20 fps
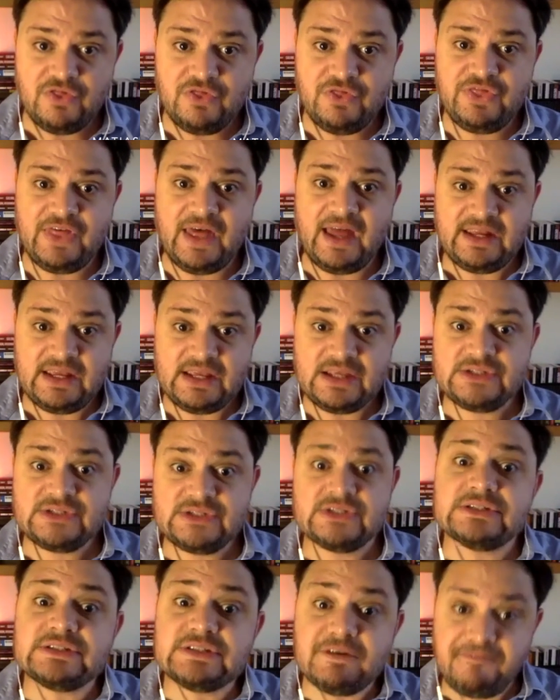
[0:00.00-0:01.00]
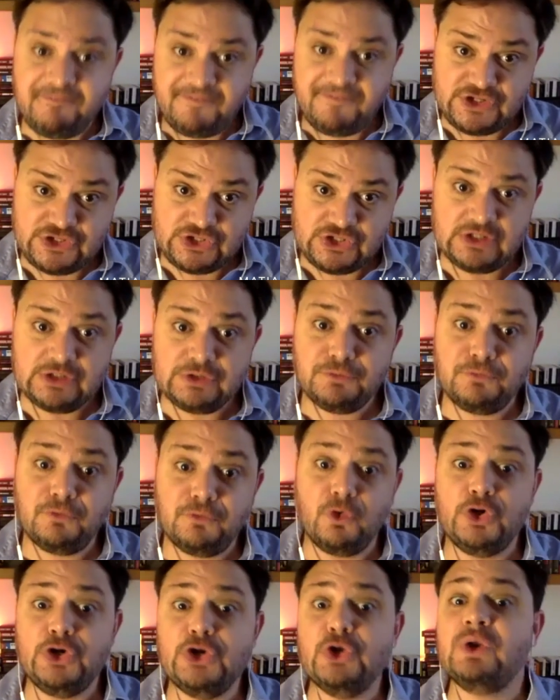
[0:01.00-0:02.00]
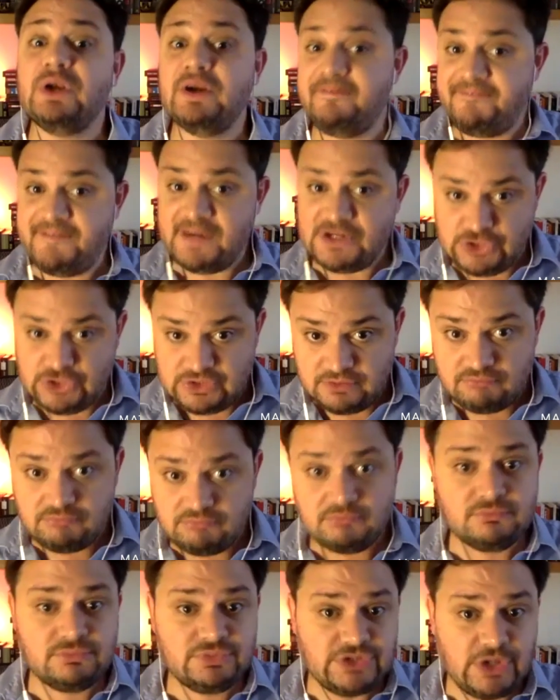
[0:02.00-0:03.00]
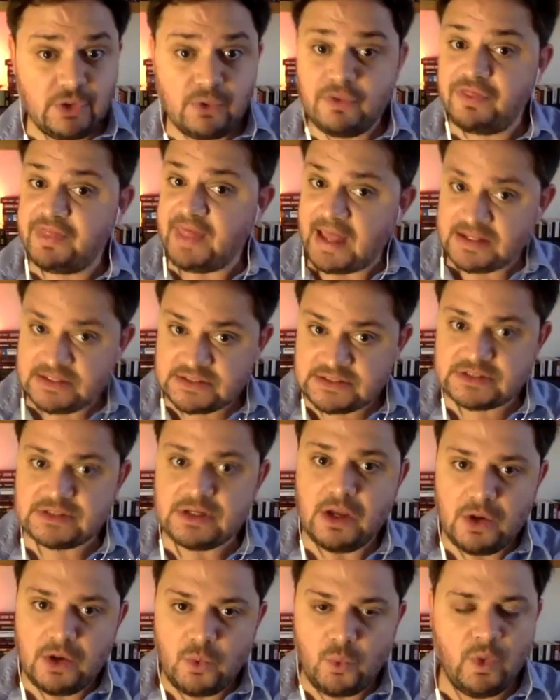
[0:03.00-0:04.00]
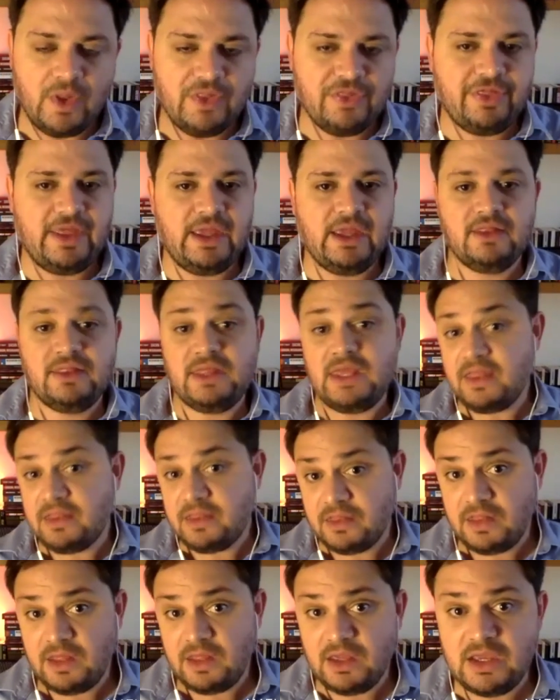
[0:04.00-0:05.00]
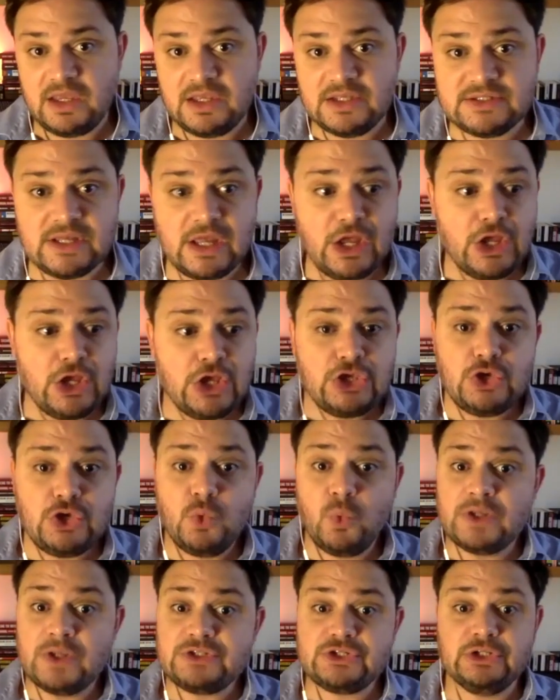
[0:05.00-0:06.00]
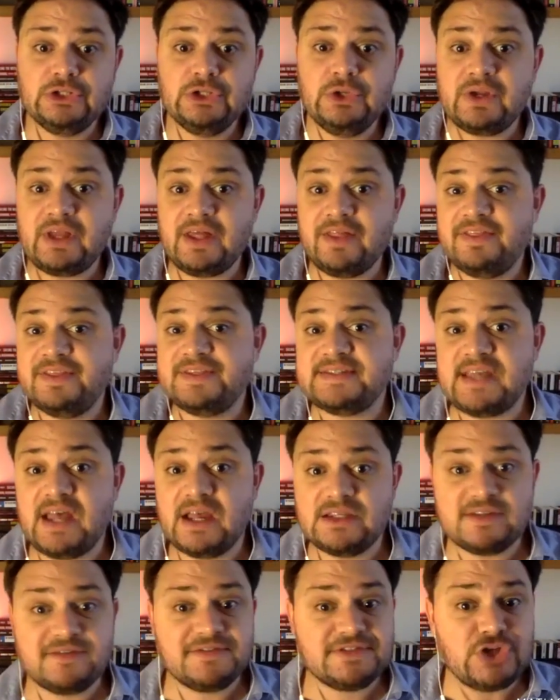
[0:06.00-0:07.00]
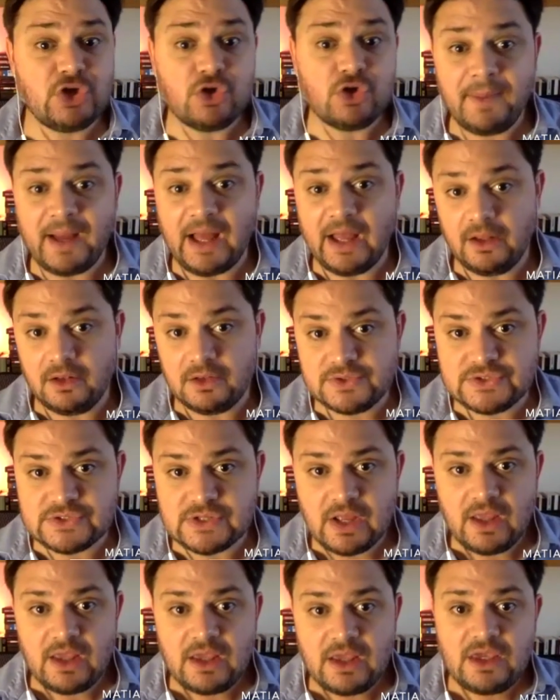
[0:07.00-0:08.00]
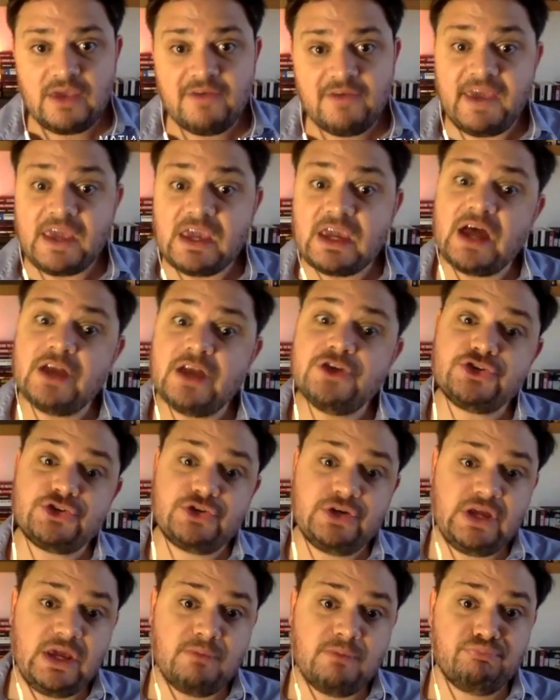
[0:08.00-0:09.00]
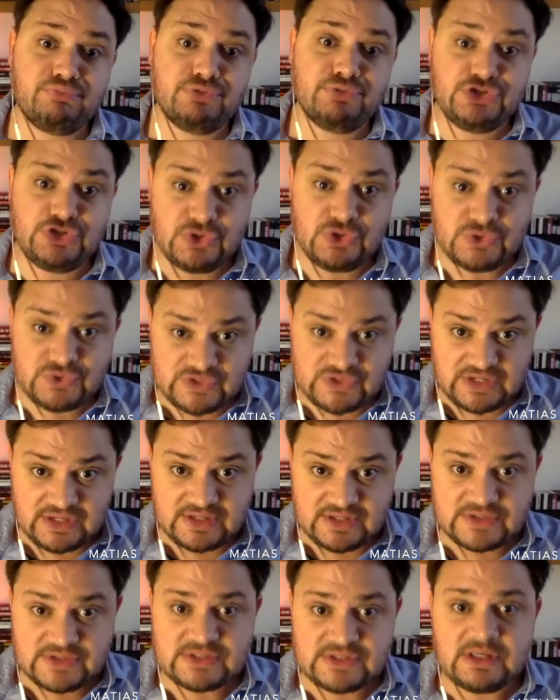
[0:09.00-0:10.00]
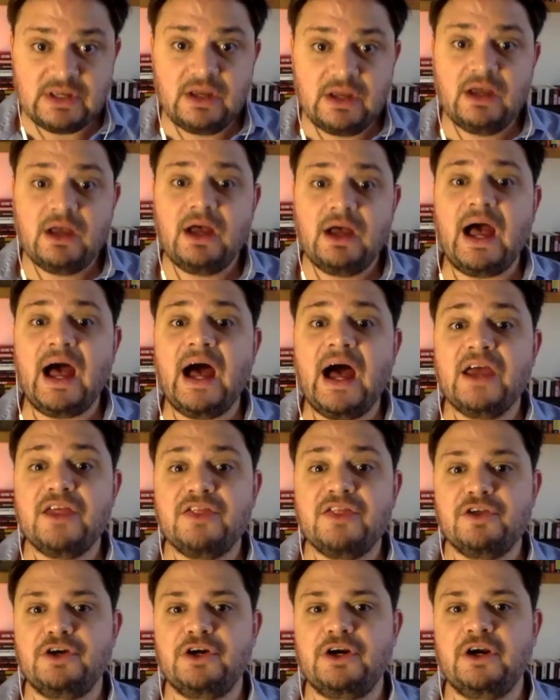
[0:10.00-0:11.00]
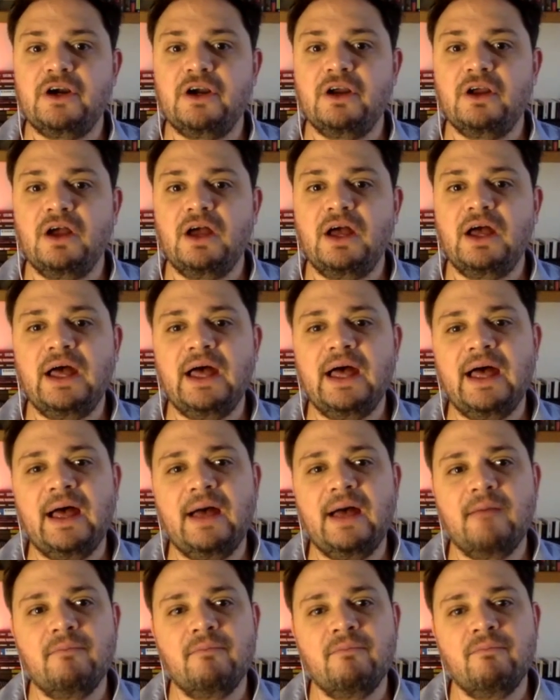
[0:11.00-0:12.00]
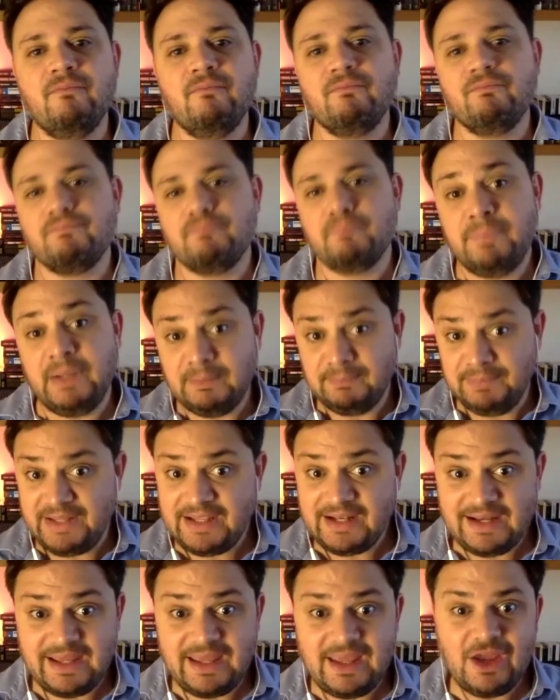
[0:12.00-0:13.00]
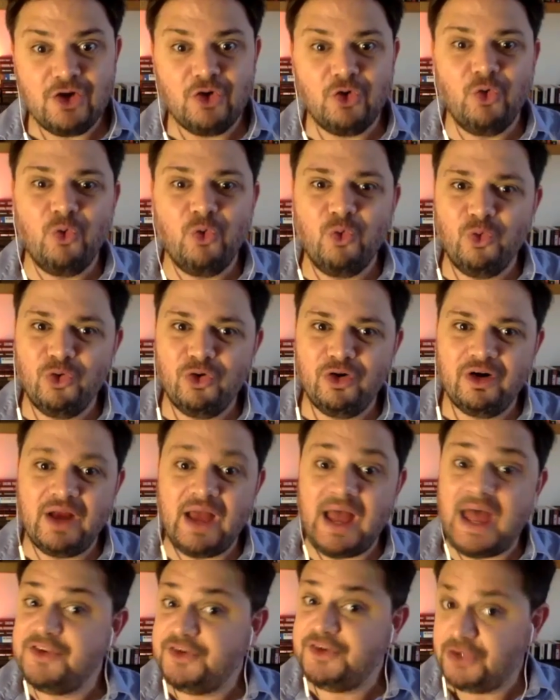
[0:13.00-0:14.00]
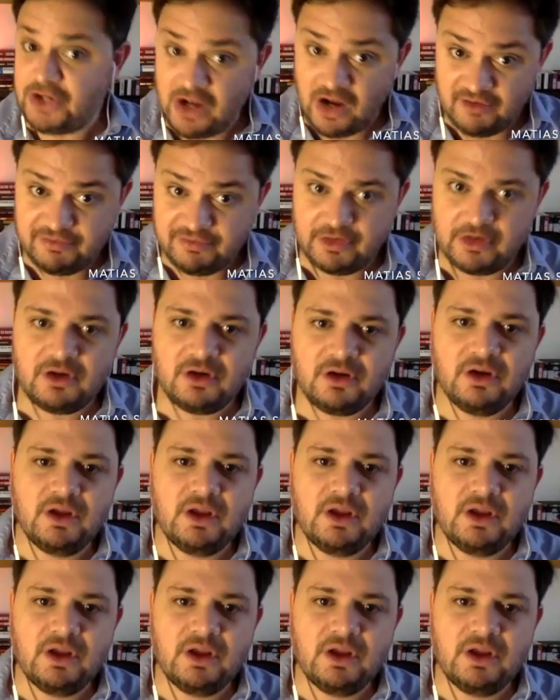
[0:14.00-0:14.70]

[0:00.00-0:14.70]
that is sufficient for nuclear fission. So that's one thing. The other thing is you want to look at the size of stockpiles. If a country produces either publicly or undercover